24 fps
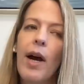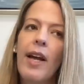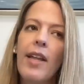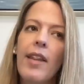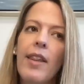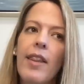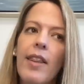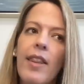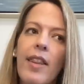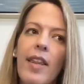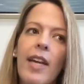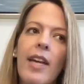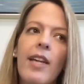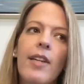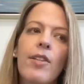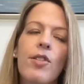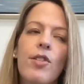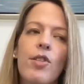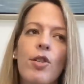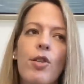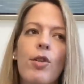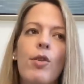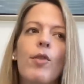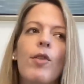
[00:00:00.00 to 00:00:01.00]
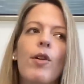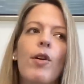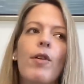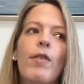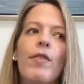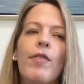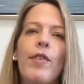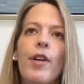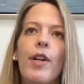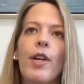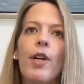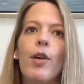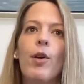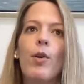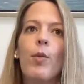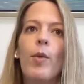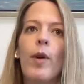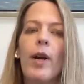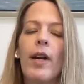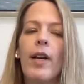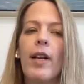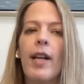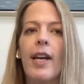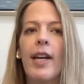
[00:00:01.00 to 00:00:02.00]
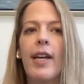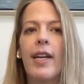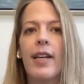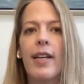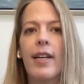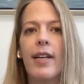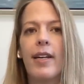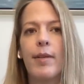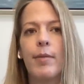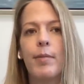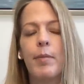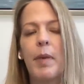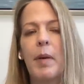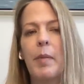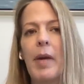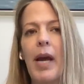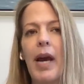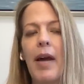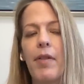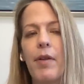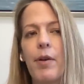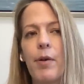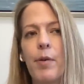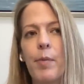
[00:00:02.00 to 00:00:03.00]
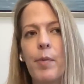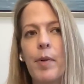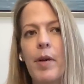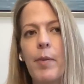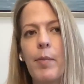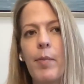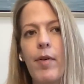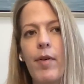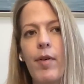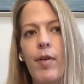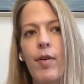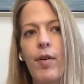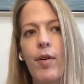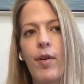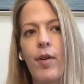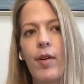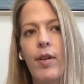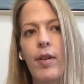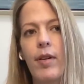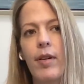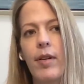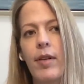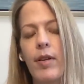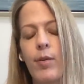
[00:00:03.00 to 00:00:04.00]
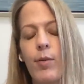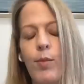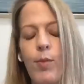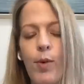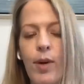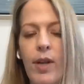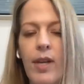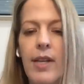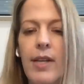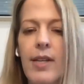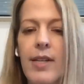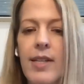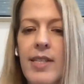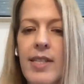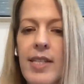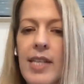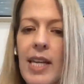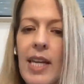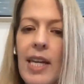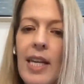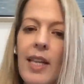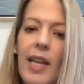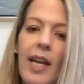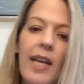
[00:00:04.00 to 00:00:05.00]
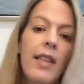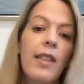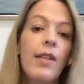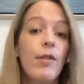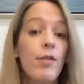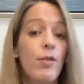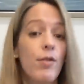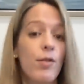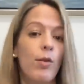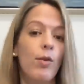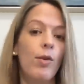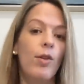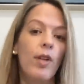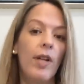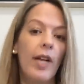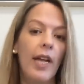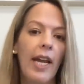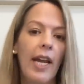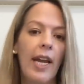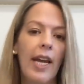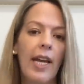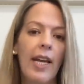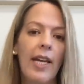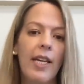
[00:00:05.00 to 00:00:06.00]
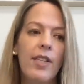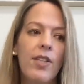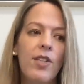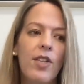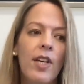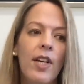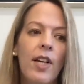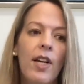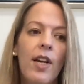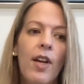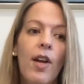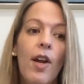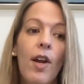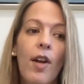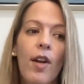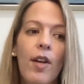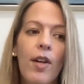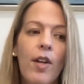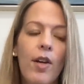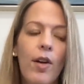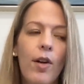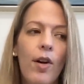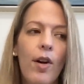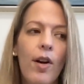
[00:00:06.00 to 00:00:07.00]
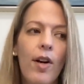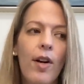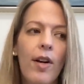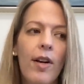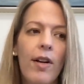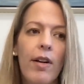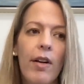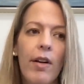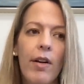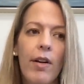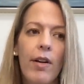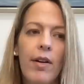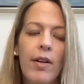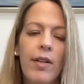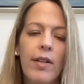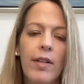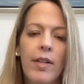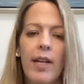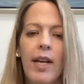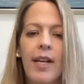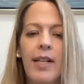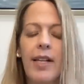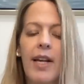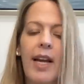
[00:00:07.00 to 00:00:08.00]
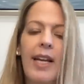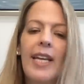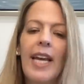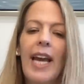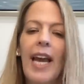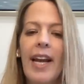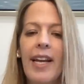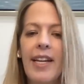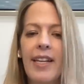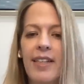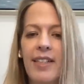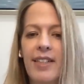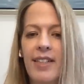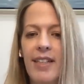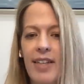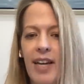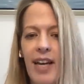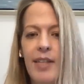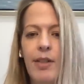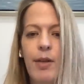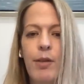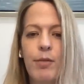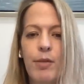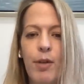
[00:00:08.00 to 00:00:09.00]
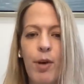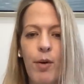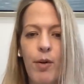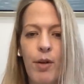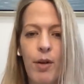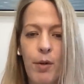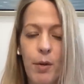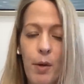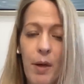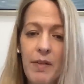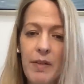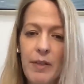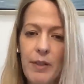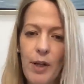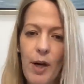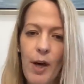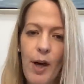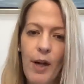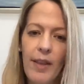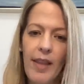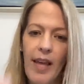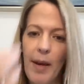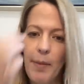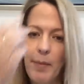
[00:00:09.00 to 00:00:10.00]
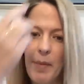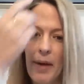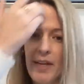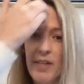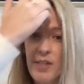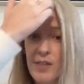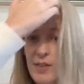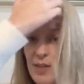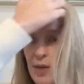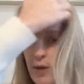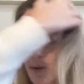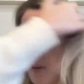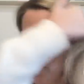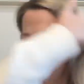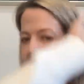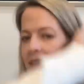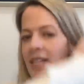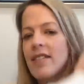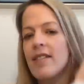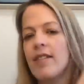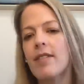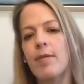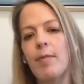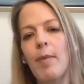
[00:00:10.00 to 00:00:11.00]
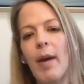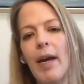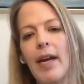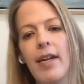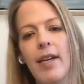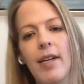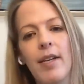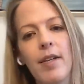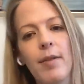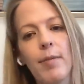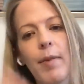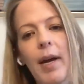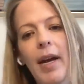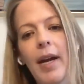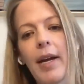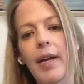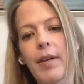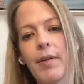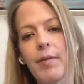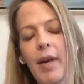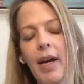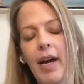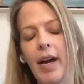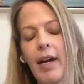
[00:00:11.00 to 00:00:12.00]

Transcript: I think too, though, for you, where like maybe other people wouldn't see like the soul age, you're again, I don't know you, haven't talked that much. So this is my